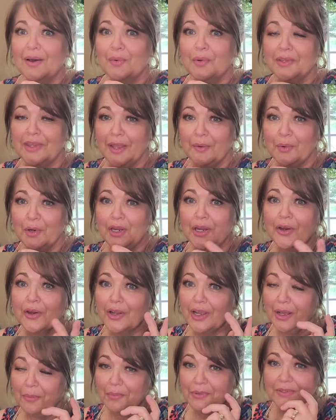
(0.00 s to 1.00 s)
when they were here a
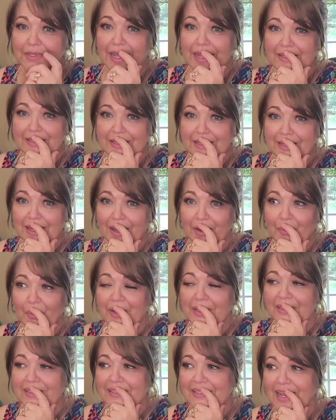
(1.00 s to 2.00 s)
couple of days ago,
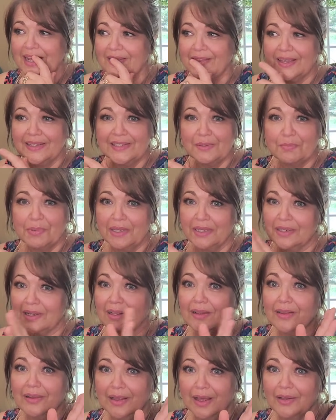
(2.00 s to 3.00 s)
Wednesday, they spent
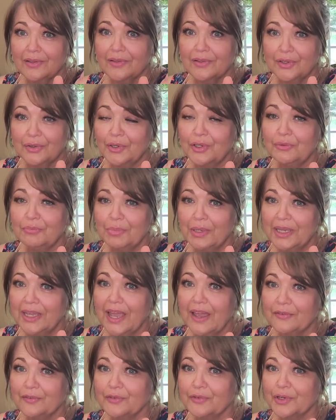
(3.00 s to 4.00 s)
a good big
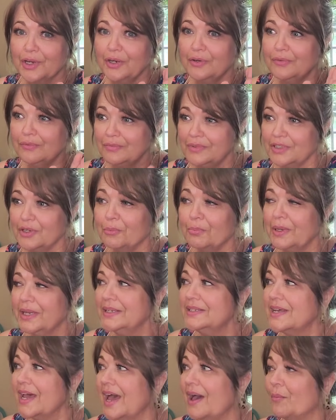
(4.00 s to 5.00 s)
afternoon till
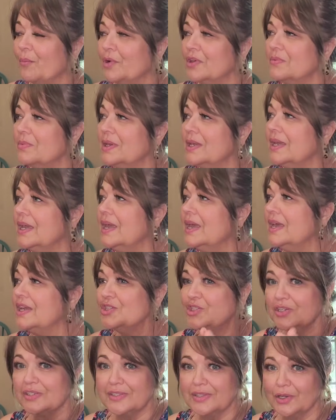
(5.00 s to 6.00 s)
bedtime with me.
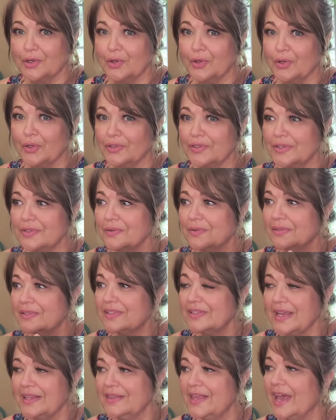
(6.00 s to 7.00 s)
Just the girls
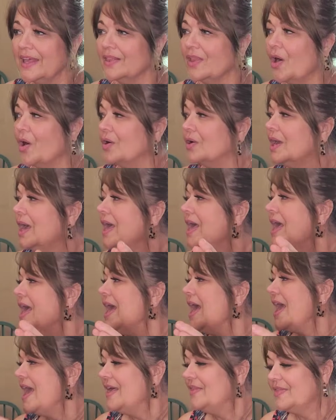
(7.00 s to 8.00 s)
stayed that long.
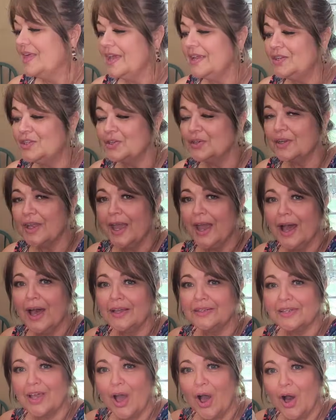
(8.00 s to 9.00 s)
And they took
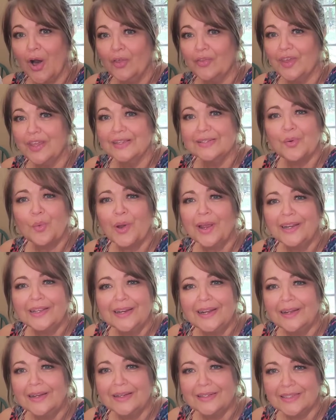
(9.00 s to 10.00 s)
out all these. Why did
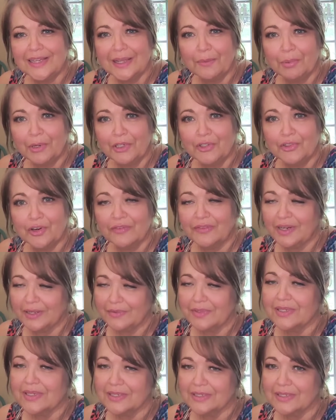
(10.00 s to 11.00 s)
I not take a picture of it? I
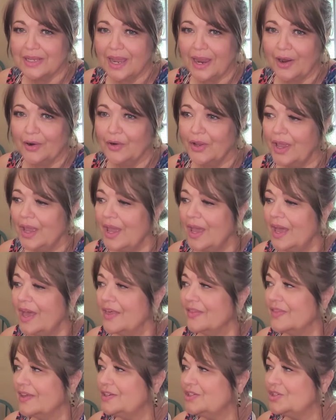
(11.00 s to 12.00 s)
was getting tired.
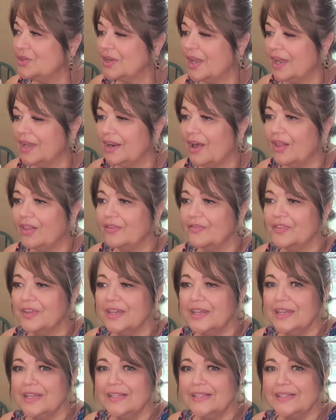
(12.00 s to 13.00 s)
They took out all of
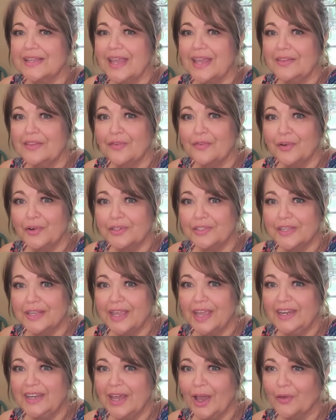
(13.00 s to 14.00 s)
these, and the first thing
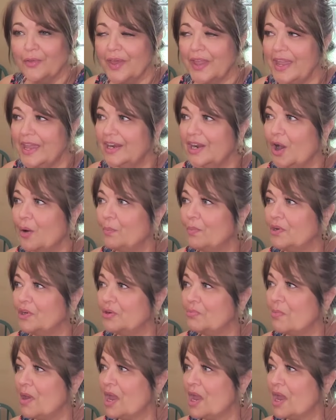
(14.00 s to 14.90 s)
I know, they had opened